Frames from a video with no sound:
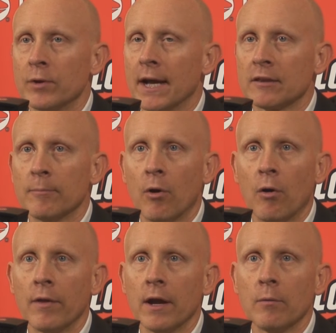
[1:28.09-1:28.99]
We got the
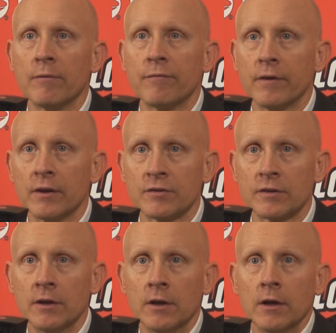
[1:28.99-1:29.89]
ball there. We
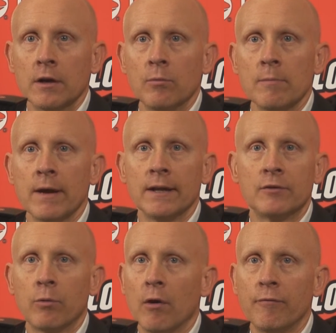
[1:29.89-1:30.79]
finished. We made
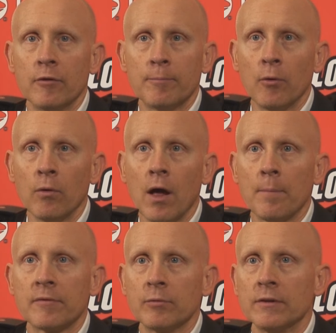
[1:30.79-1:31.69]
12-foot
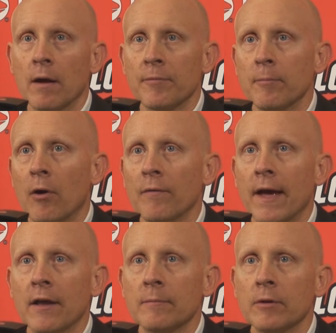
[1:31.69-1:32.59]
pull-ups. We dumped the ball
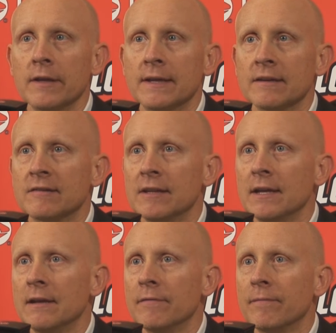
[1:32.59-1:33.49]
down to Malik and
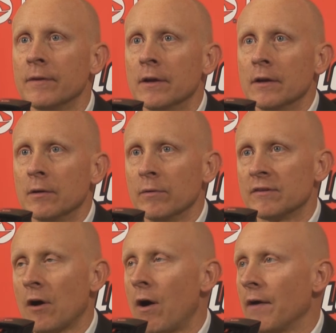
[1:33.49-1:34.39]
Steve. We
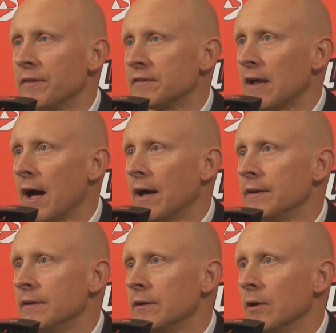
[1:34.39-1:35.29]
saw out the
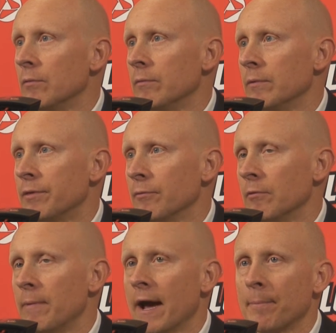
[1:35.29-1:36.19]
side. You know, we threw
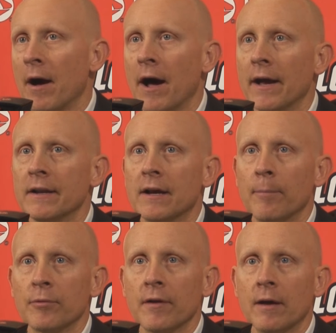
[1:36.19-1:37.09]
it back behind a
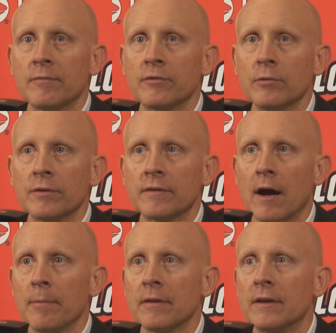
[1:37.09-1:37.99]
couple times, too, at the
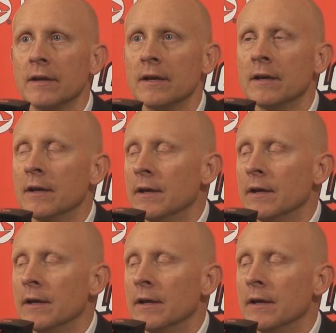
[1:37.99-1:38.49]
top of the key.